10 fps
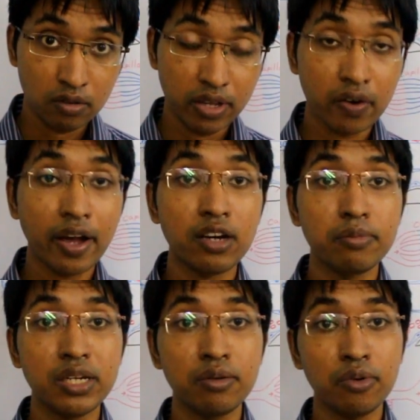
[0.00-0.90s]
There can
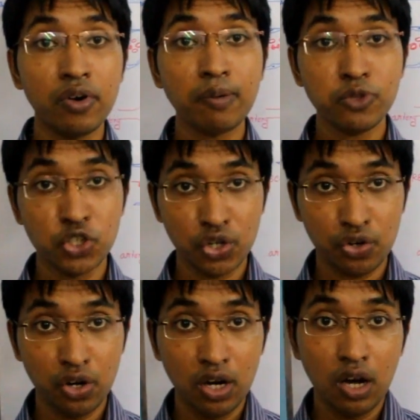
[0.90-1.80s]
be
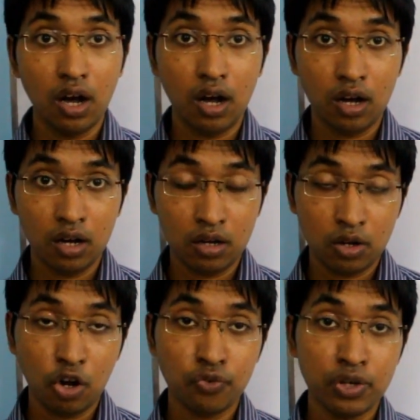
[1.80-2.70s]
rupture
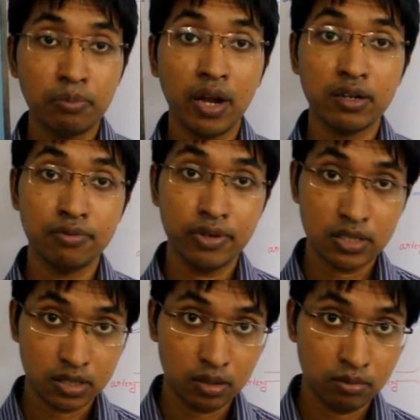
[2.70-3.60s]
of a blood
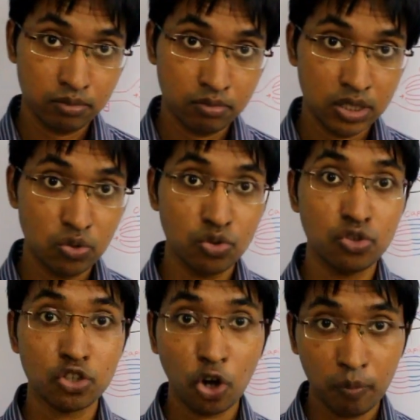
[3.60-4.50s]
vessel due to
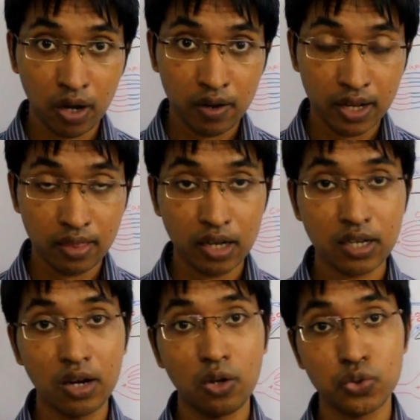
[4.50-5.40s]
trauma, and that
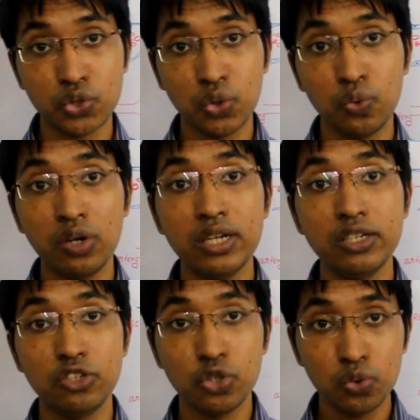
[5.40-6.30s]
can also
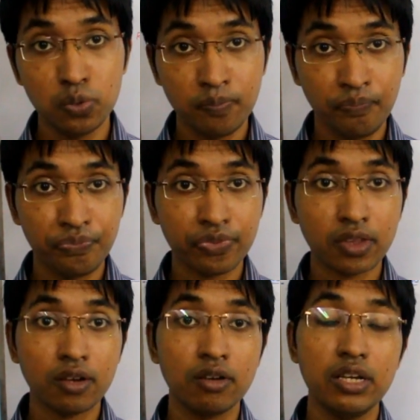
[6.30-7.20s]
lead to
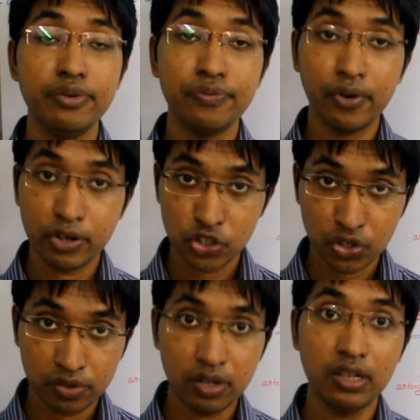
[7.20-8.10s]

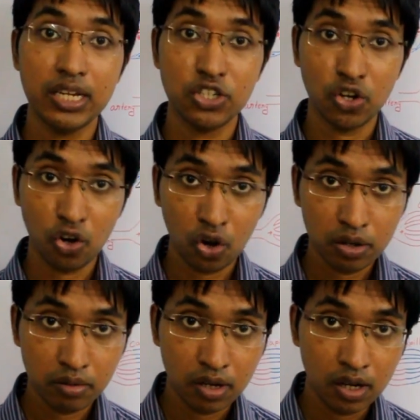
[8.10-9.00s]
infarction later on.